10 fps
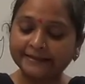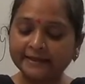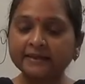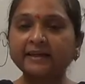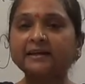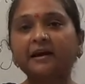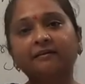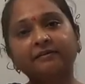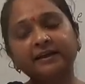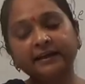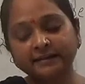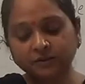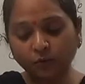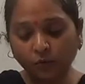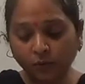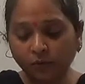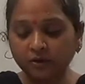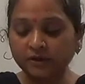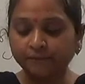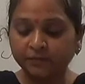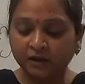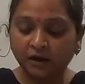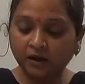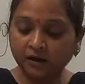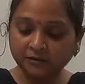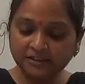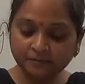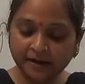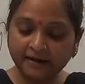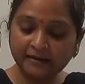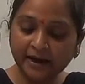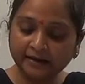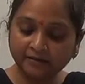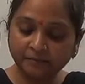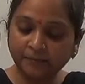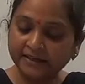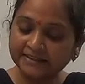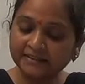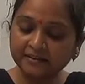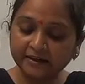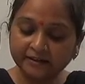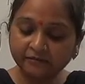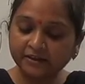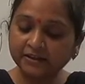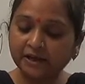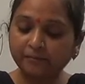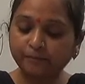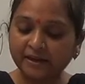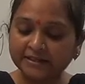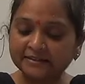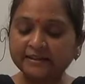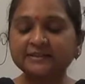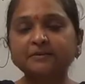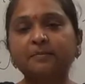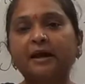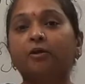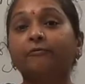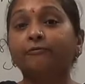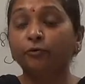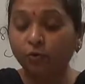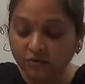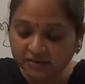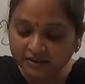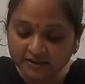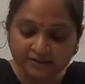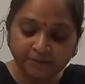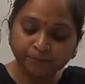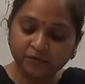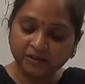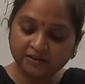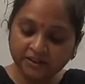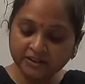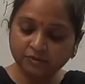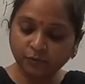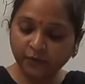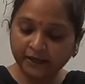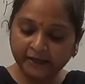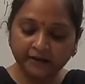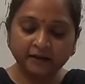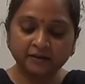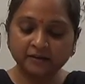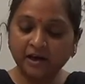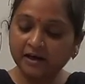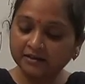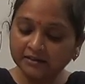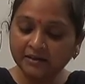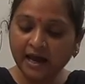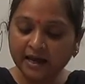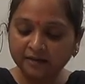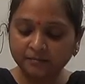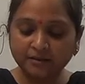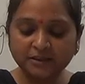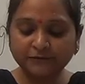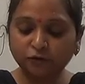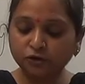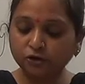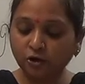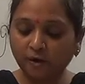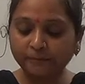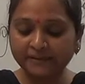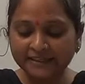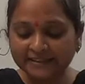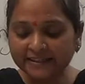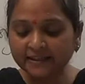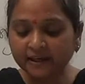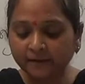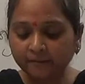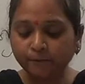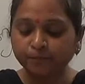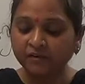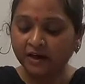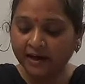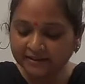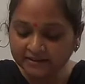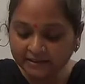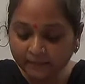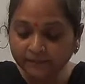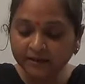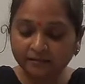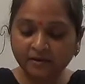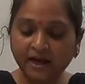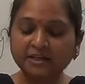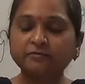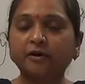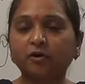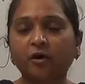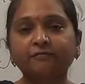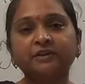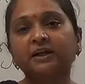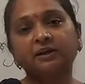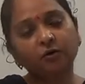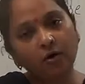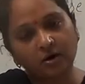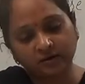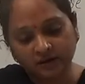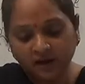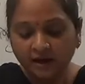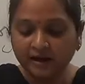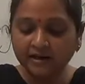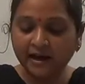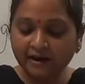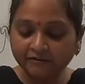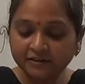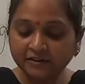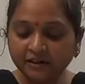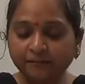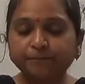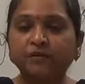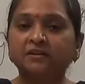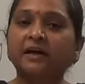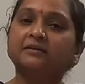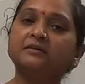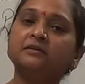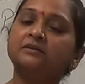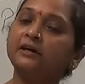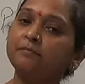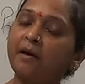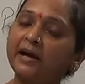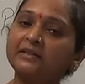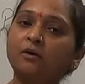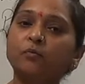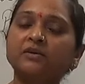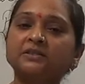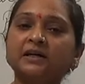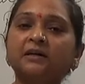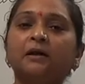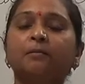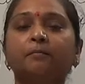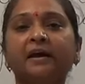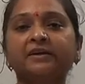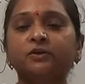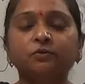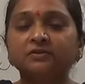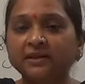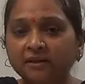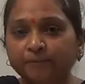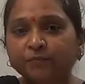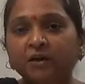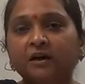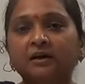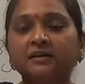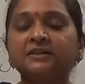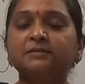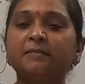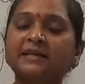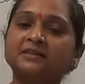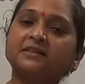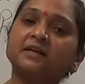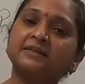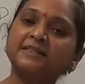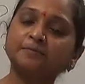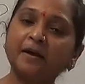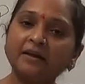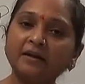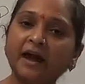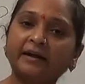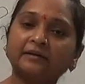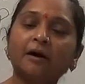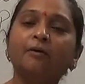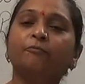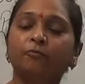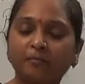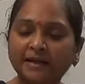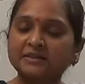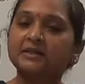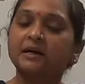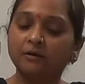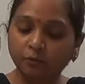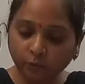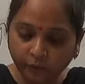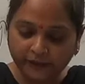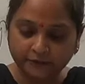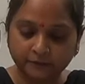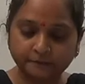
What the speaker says: taking away his old smell and replacing it with the pleasant smell of roses. This way, the other animals would stop teasing him, accept him as one of their own. And everything that done by the wizard by using his magical spell and a magical wand.